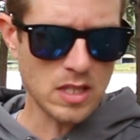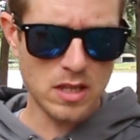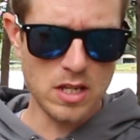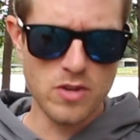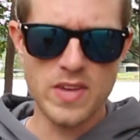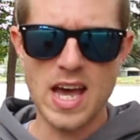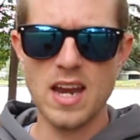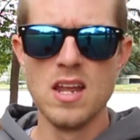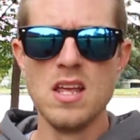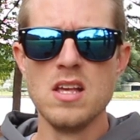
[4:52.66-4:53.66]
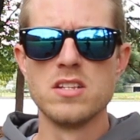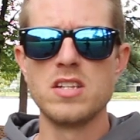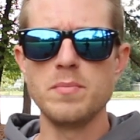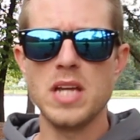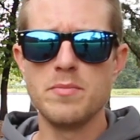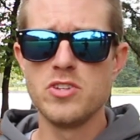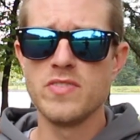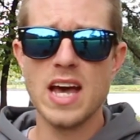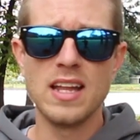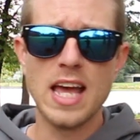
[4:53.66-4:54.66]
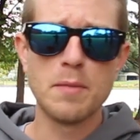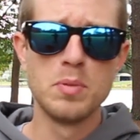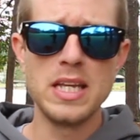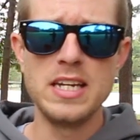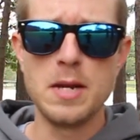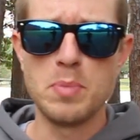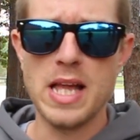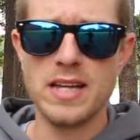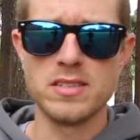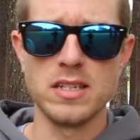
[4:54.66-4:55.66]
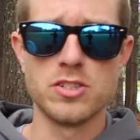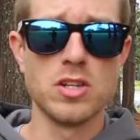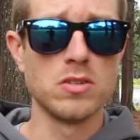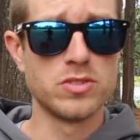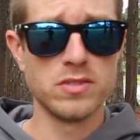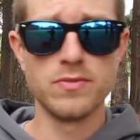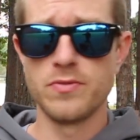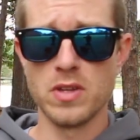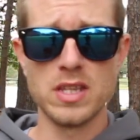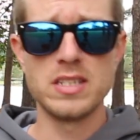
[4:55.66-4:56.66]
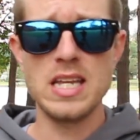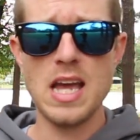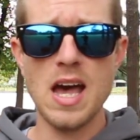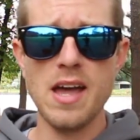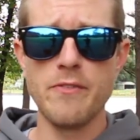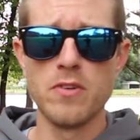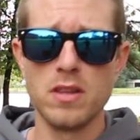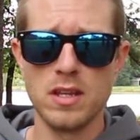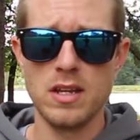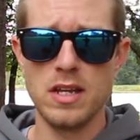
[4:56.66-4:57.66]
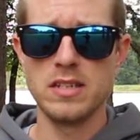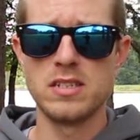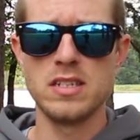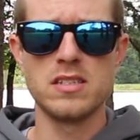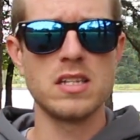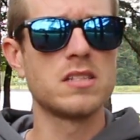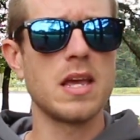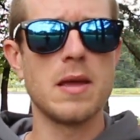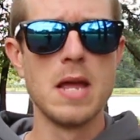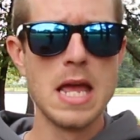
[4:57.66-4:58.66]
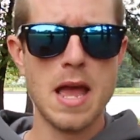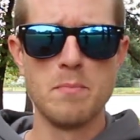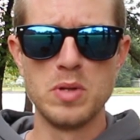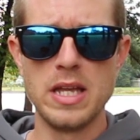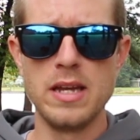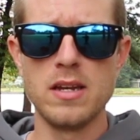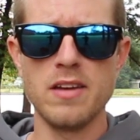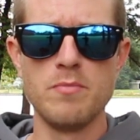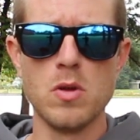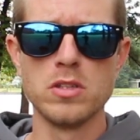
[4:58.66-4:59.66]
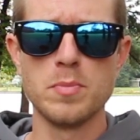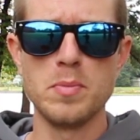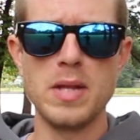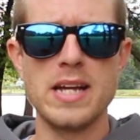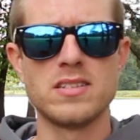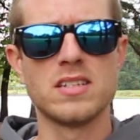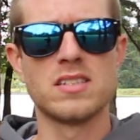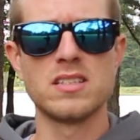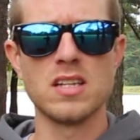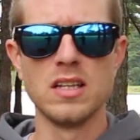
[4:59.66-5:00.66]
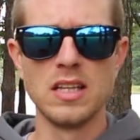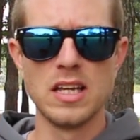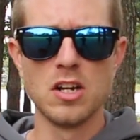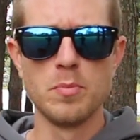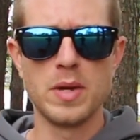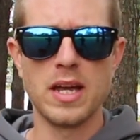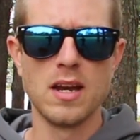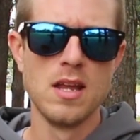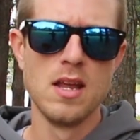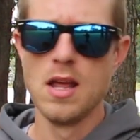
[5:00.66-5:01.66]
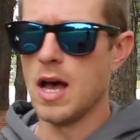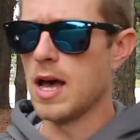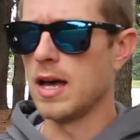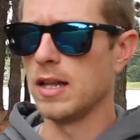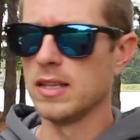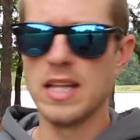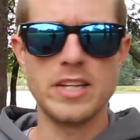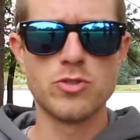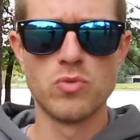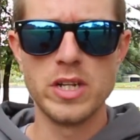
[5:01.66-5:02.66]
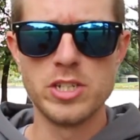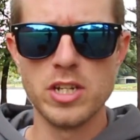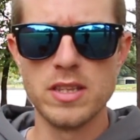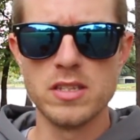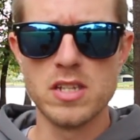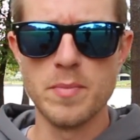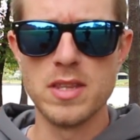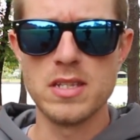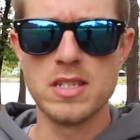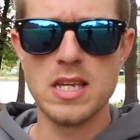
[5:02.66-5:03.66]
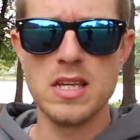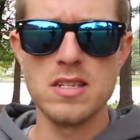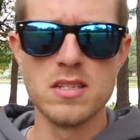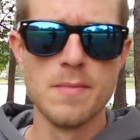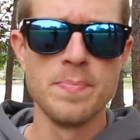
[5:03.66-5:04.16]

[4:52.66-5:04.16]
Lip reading: Then sometimes you've got like blended plastics. So for the Ti, for the instance, it's a blend of multiple plastics. It's a little bit less rigid than some of the Zs.